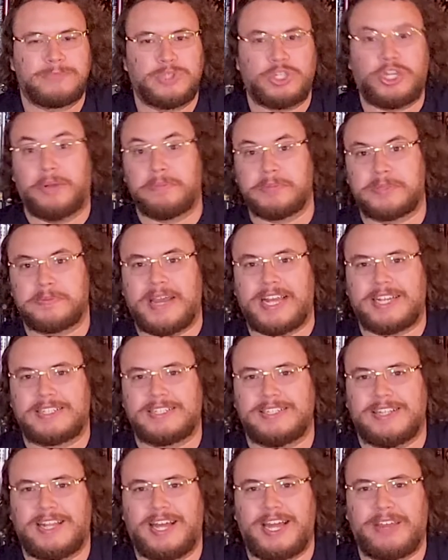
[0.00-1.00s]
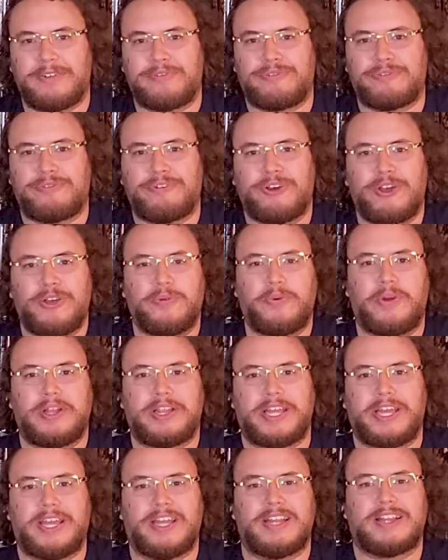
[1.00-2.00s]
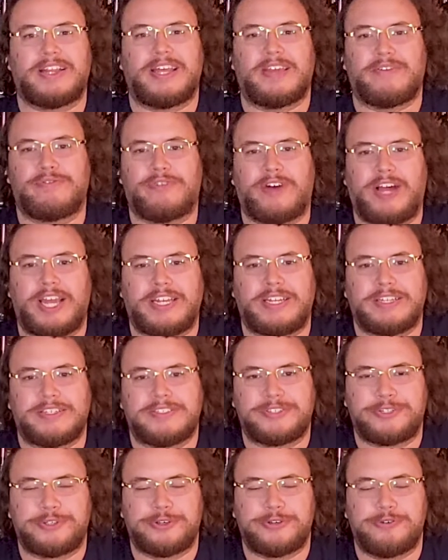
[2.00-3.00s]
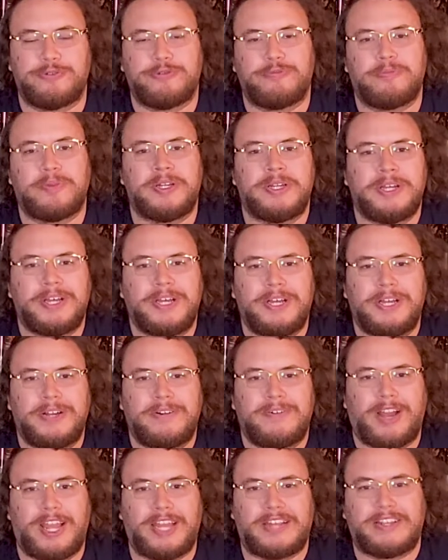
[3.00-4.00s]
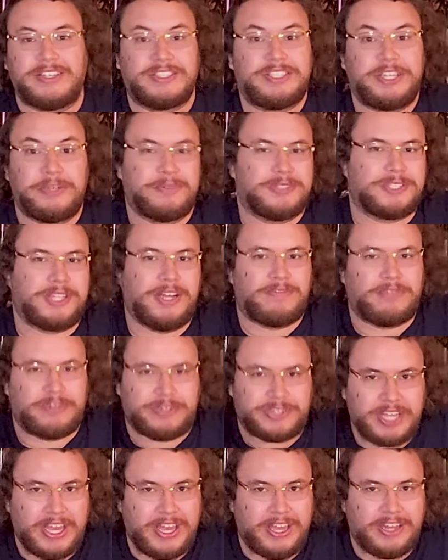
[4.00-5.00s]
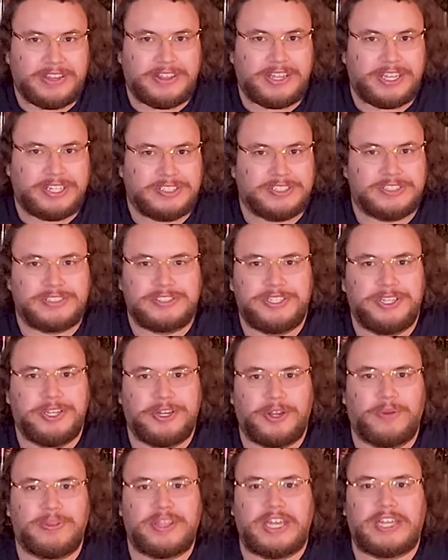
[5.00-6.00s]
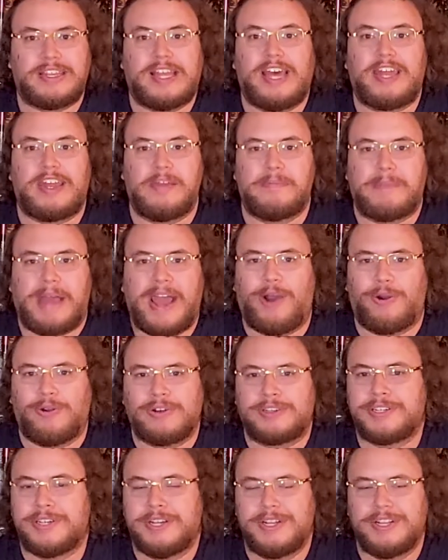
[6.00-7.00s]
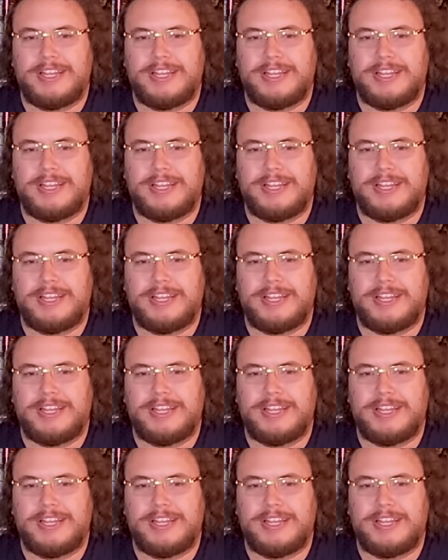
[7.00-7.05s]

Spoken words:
comes back to life when they find his tomb, right? Because he was never dead. They just, you know, they let him out.